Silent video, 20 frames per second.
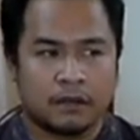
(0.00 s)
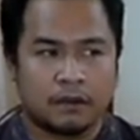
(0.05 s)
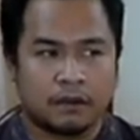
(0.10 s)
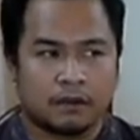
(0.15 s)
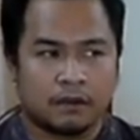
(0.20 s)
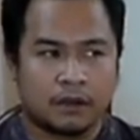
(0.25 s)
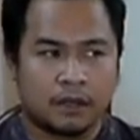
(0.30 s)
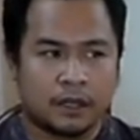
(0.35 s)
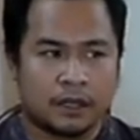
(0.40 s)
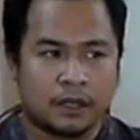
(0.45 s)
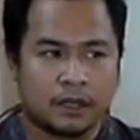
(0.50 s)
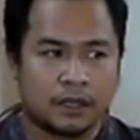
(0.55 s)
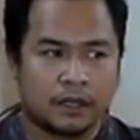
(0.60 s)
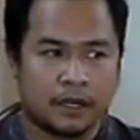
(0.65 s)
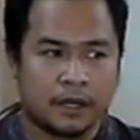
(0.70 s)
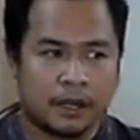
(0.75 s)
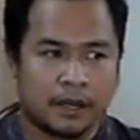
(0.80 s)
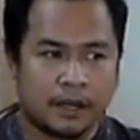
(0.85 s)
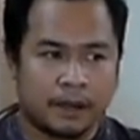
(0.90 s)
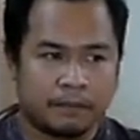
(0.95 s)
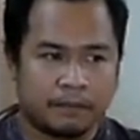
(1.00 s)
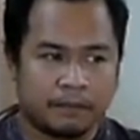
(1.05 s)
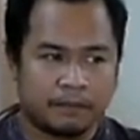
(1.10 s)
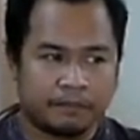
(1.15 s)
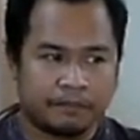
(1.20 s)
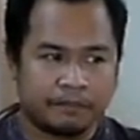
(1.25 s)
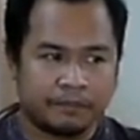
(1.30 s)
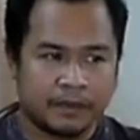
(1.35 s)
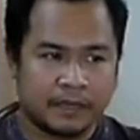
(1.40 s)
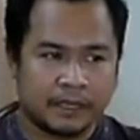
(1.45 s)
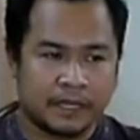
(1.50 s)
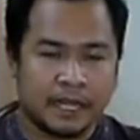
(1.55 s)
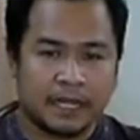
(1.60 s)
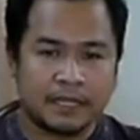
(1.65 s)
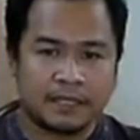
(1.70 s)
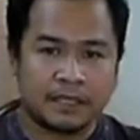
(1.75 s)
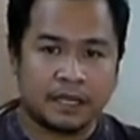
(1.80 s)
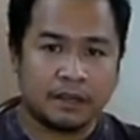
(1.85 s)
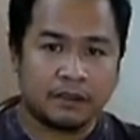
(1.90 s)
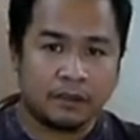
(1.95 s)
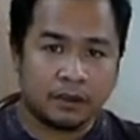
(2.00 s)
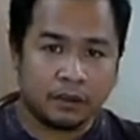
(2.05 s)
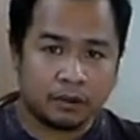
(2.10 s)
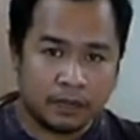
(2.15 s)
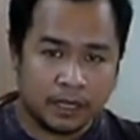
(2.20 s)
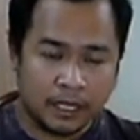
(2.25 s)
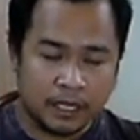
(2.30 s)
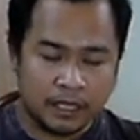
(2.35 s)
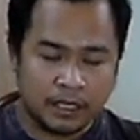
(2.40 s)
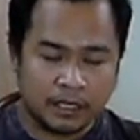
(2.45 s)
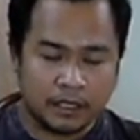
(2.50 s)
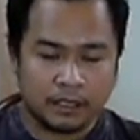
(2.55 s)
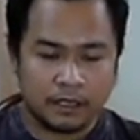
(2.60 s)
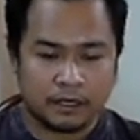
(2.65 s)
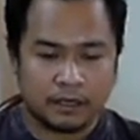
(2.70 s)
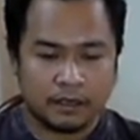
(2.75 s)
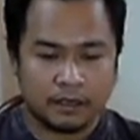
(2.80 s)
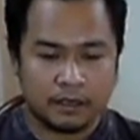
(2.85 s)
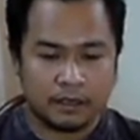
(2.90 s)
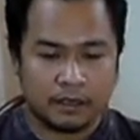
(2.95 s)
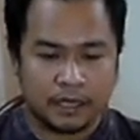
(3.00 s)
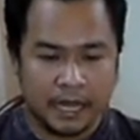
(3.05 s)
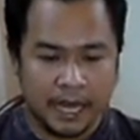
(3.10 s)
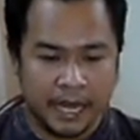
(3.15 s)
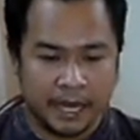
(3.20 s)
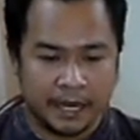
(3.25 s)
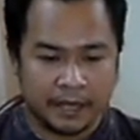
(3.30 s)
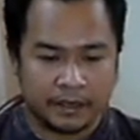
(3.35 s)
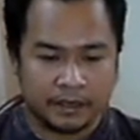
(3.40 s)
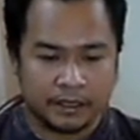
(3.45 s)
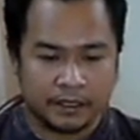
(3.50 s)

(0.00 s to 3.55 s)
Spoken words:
or less eroded land.